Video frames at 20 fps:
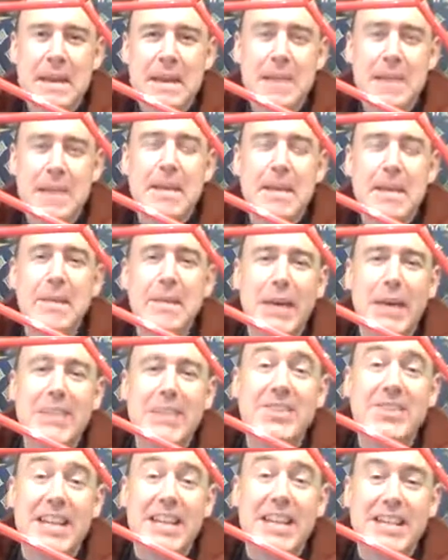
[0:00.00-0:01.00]
In many
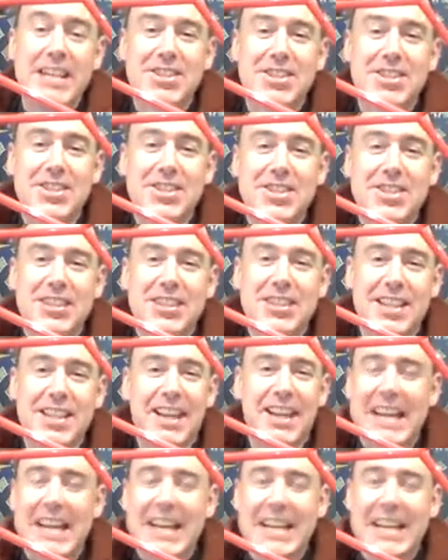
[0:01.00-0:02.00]
ways, it's
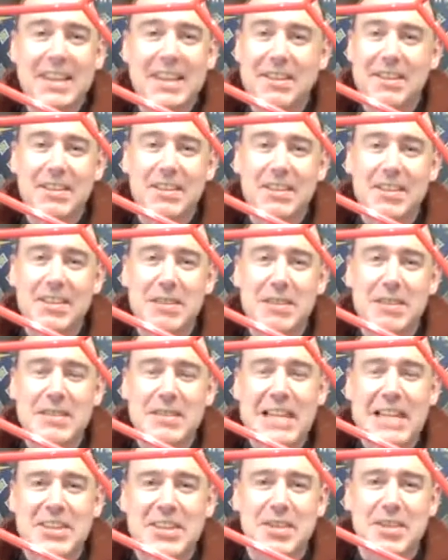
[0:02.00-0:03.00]
like
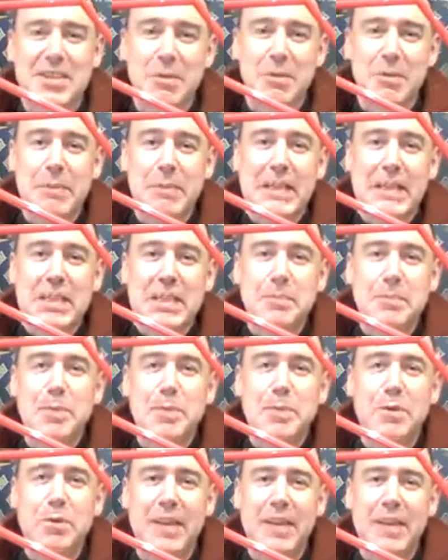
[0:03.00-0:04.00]
those letters that we've been
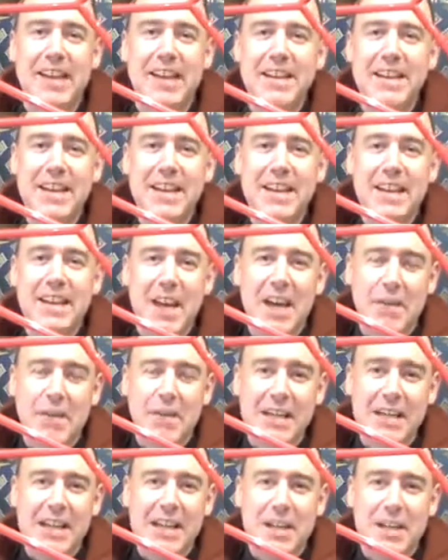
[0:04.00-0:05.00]
exploring
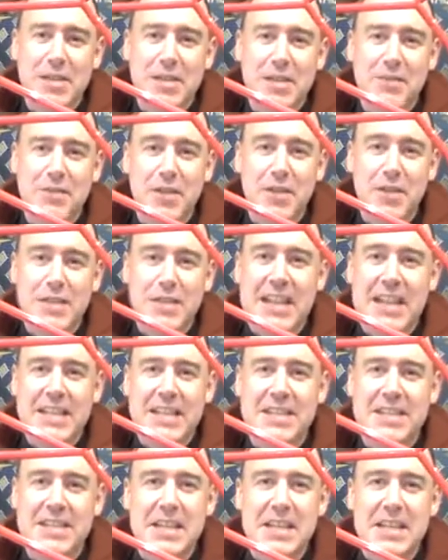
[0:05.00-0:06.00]
over the last few
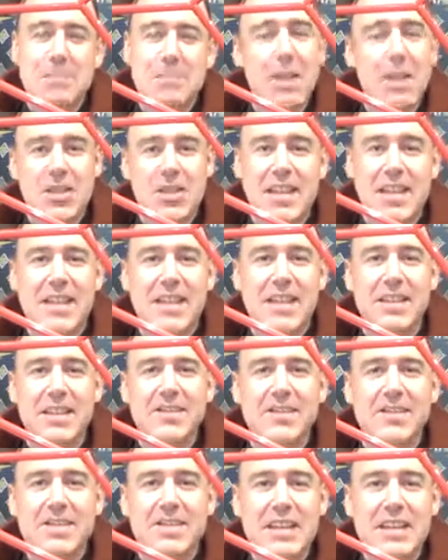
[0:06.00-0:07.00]
days. There's much here
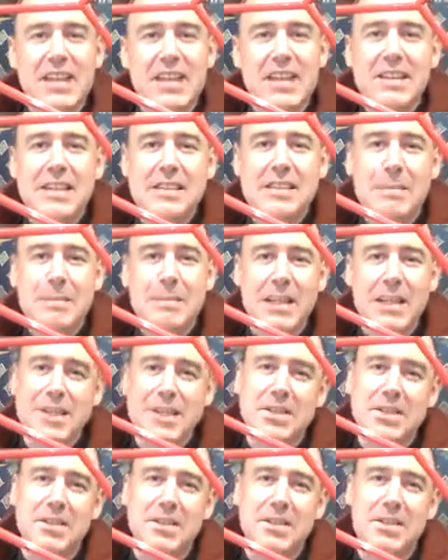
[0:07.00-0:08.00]
that's
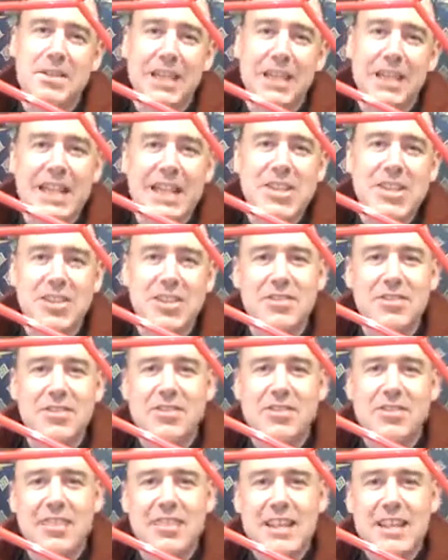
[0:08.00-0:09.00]
similar to
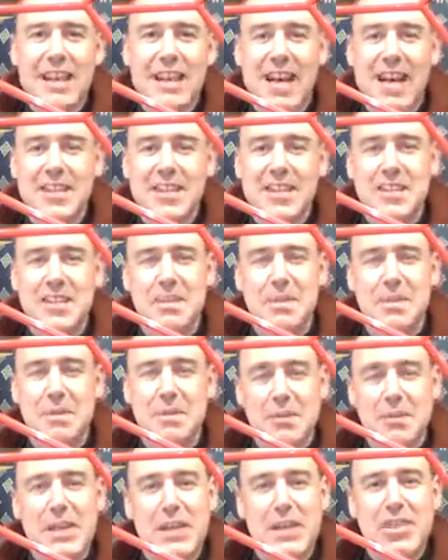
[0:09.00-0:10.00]
Galatians and to
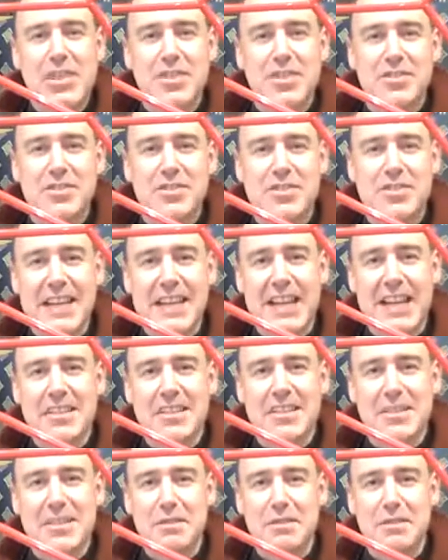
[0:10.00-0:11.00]
Ephesians
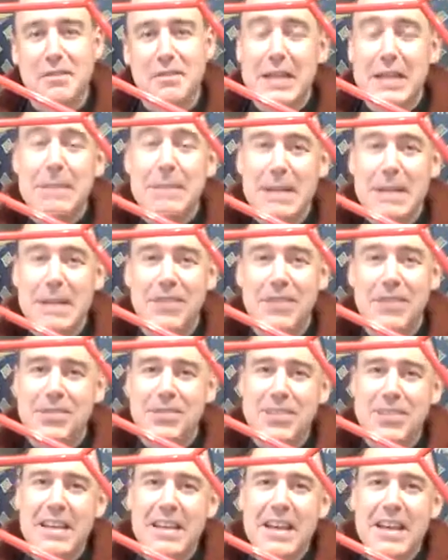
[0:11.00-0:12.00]
and to
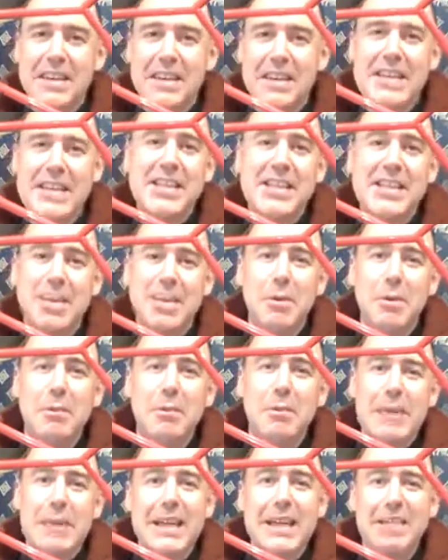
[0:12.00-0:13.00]
Philippians, things that
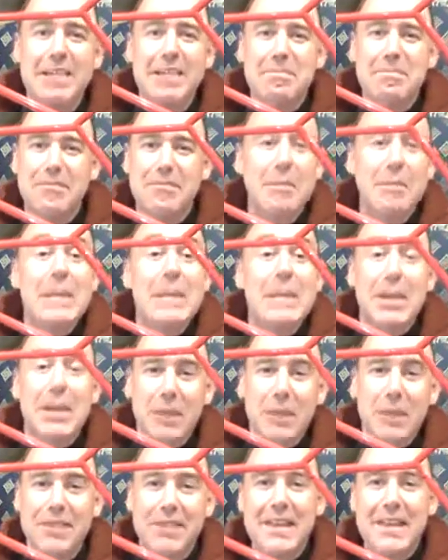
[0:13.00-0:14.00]
we'll be familiar
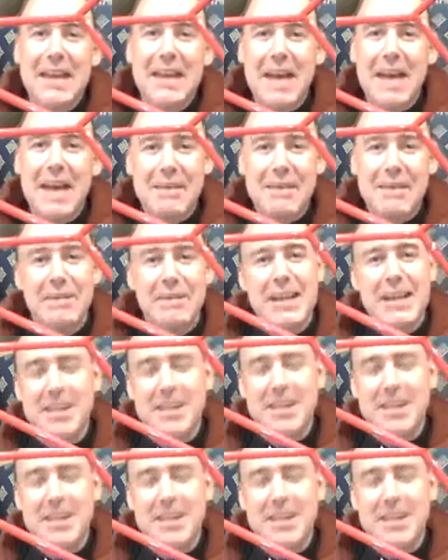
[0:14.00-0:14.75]
with having read